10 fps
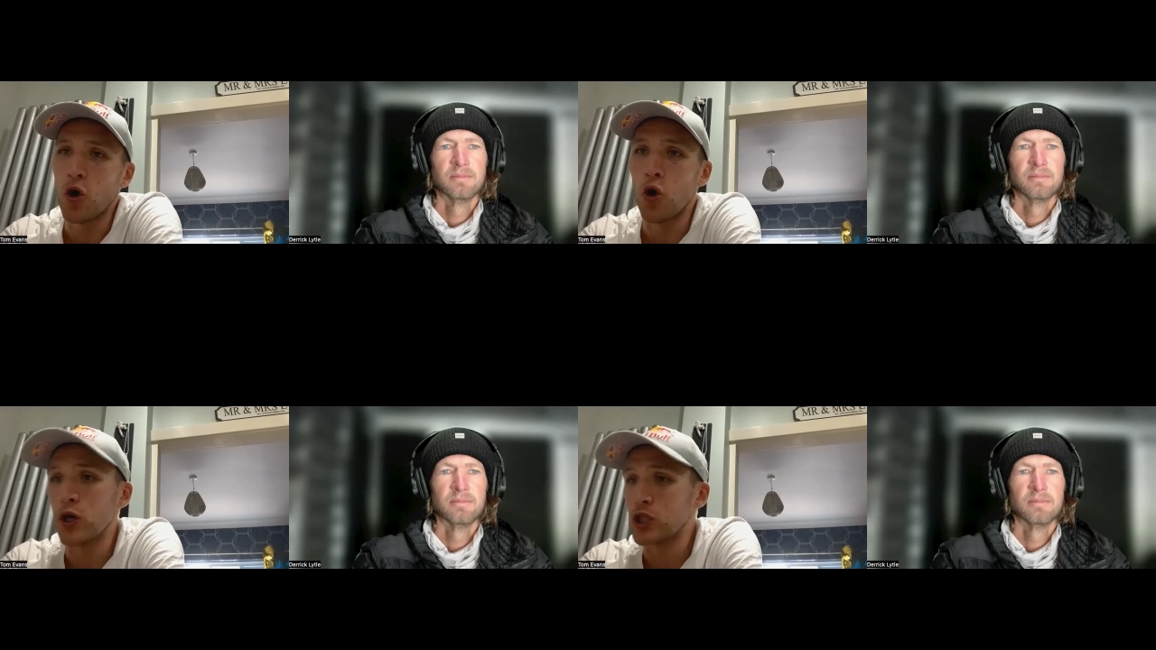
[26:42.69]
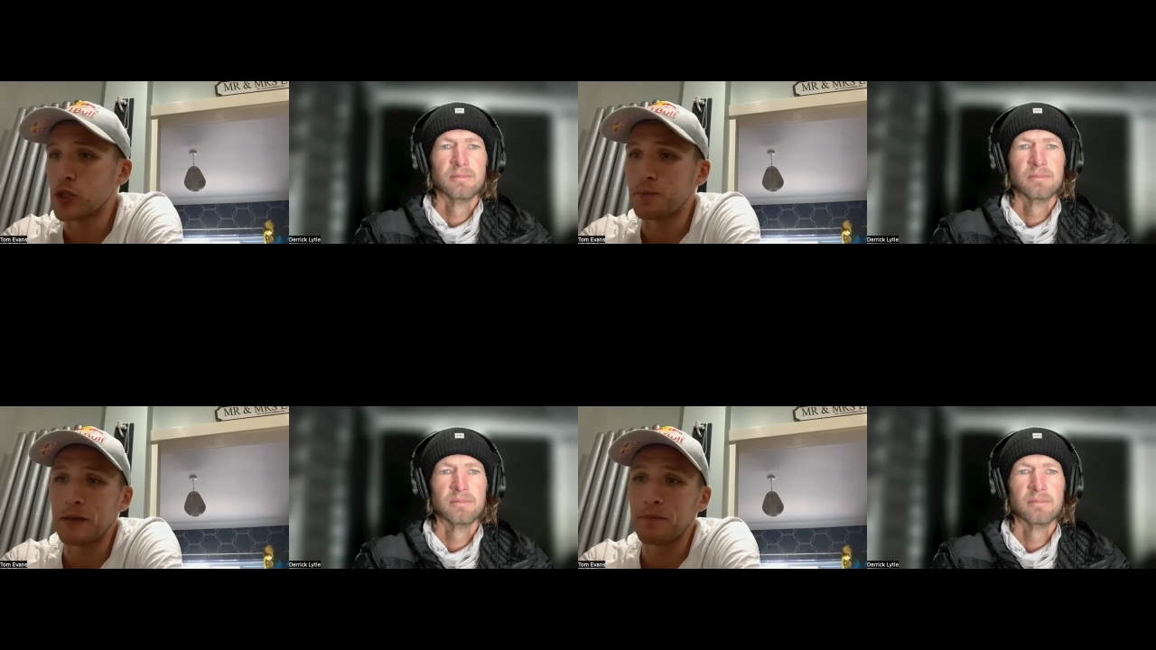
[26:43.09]
Speaker 1: or it's
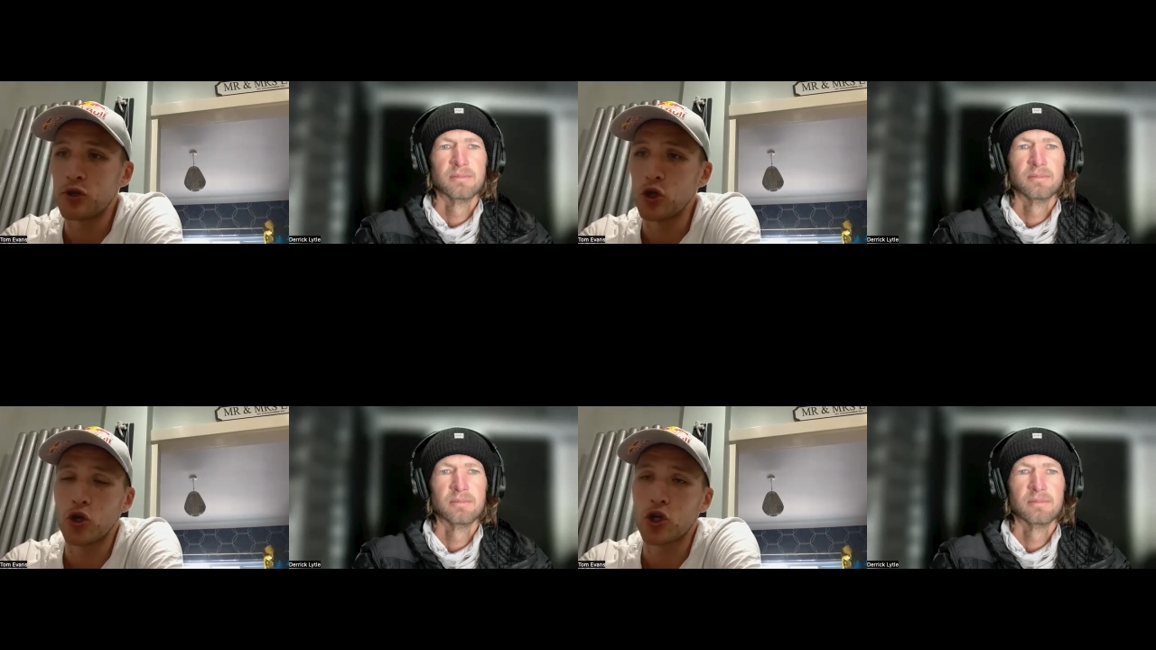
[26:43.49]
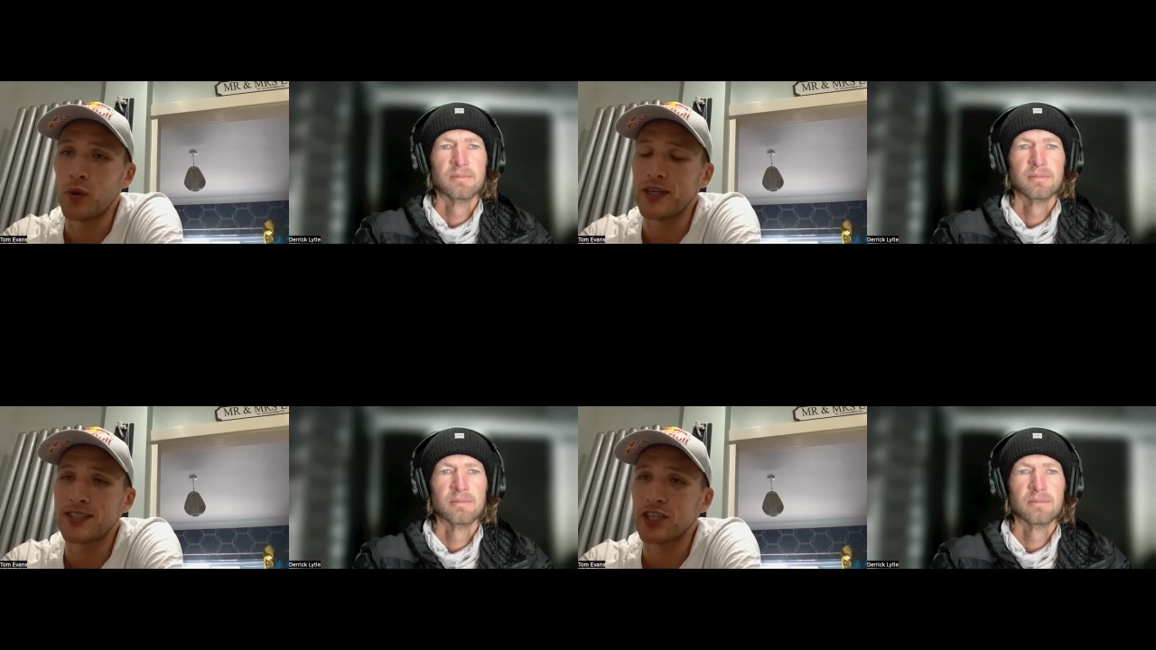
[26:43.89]
just been pure
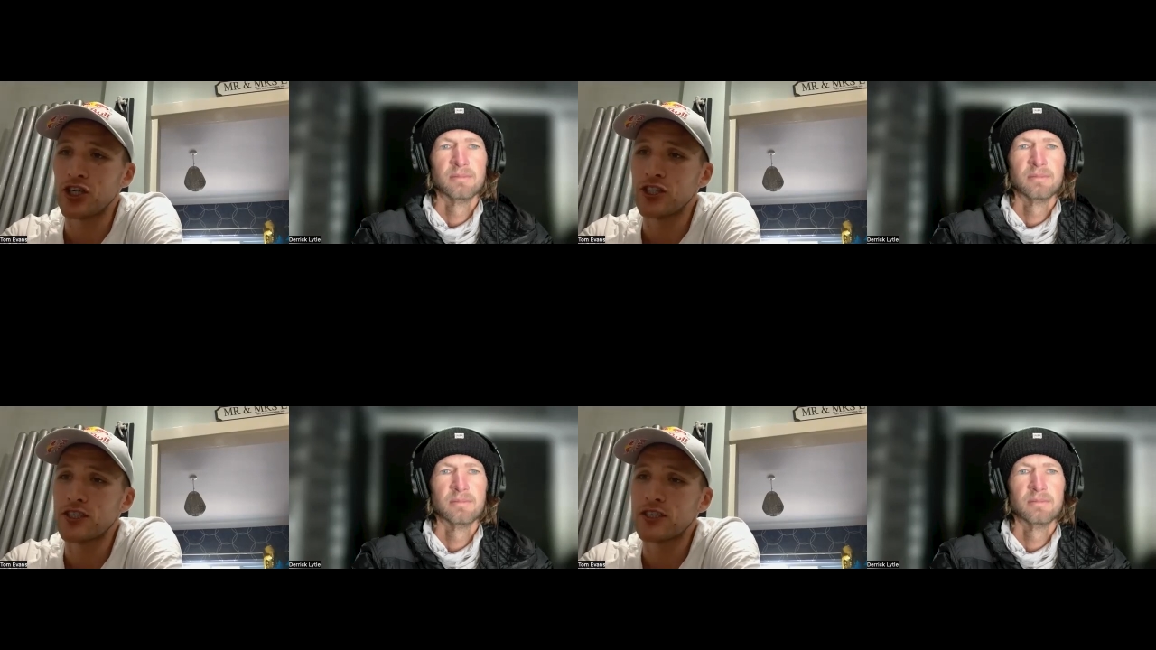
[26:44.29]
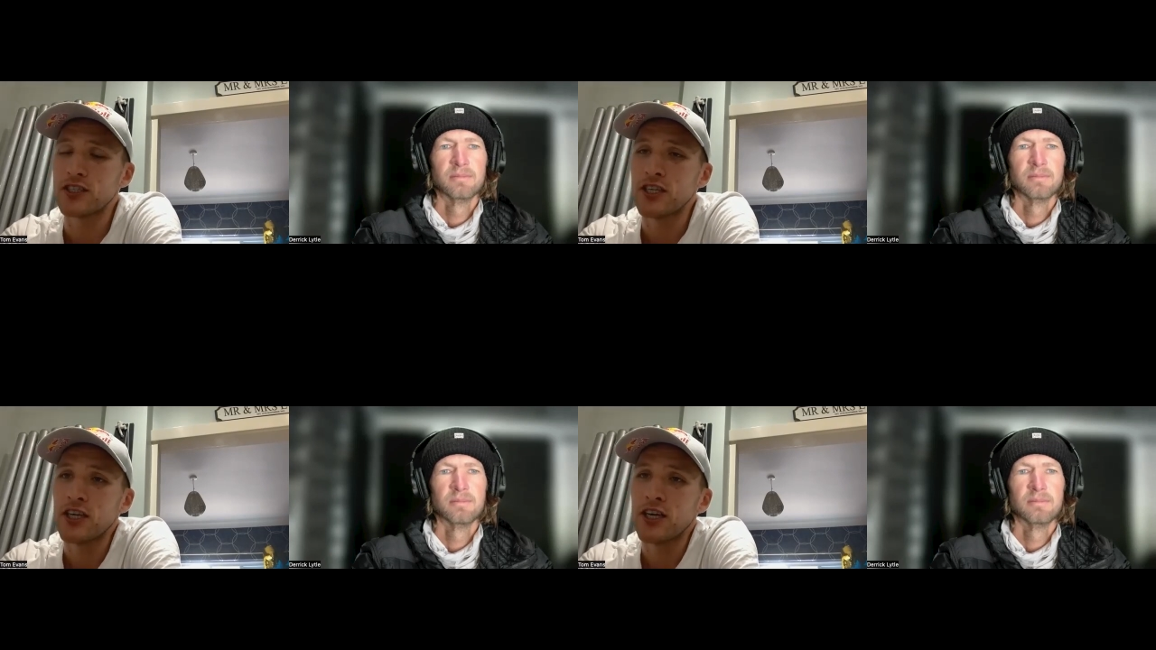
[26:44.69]
coincidence.